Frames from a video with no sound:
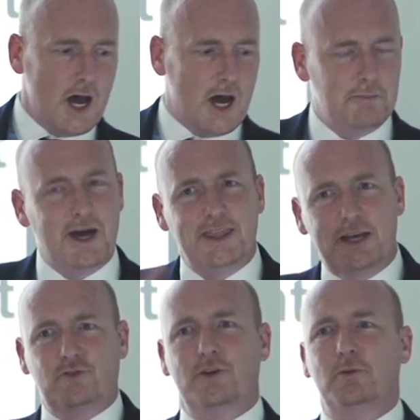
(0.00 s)
And
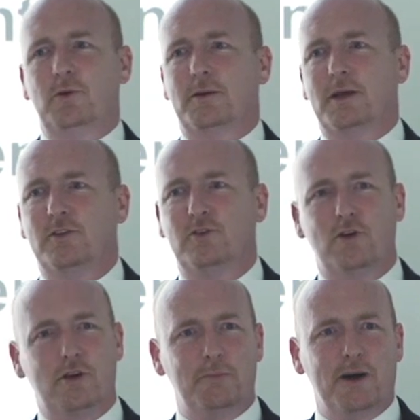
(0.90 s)
that's really what I'm going to
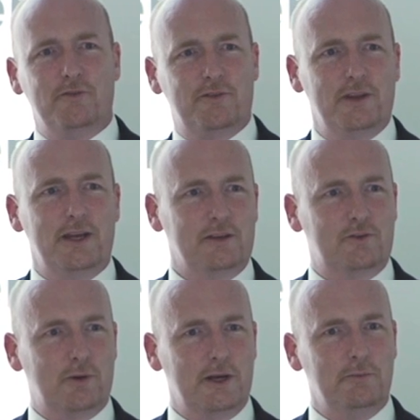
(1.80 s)
talk about for the
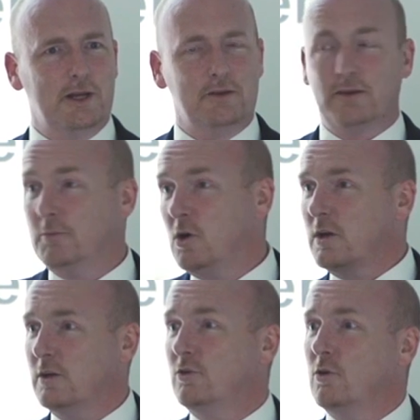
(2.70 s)
next 20 minutes. I'm not
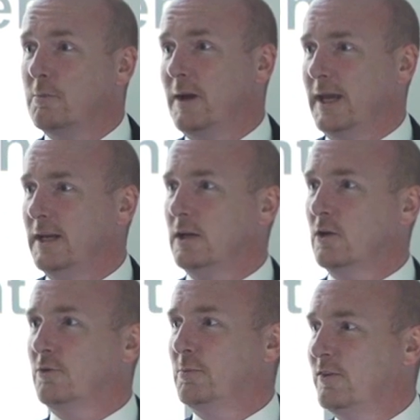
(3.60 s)
going to talk about
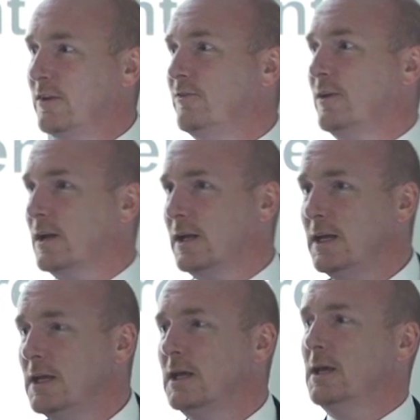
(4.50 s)
Indigo
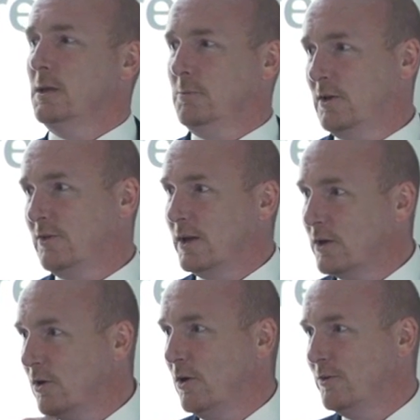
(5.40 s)
specifically, because I
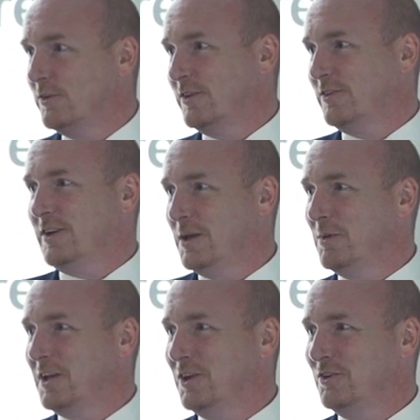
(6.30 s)
know Lawrence's
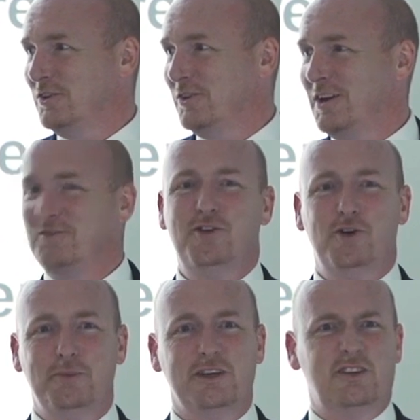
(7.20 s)
team are going to do that
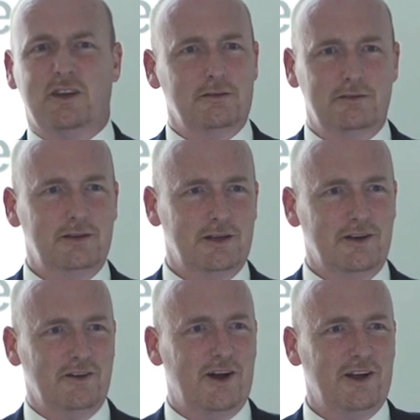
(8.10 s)
for me. So, you
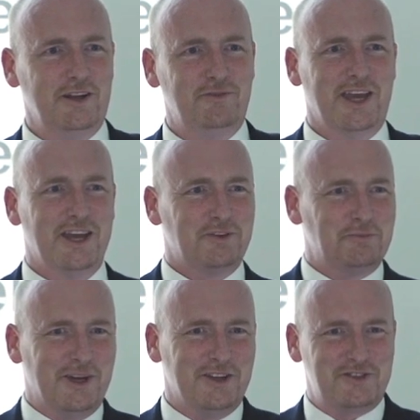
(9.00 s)
know, I'll leave the
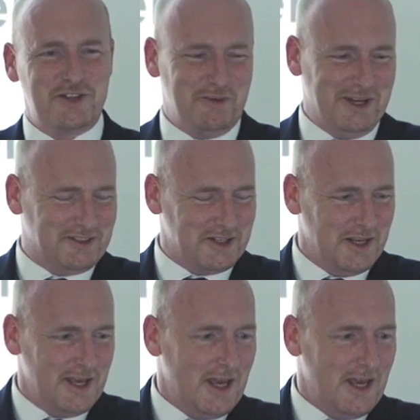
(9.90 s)
experts to it.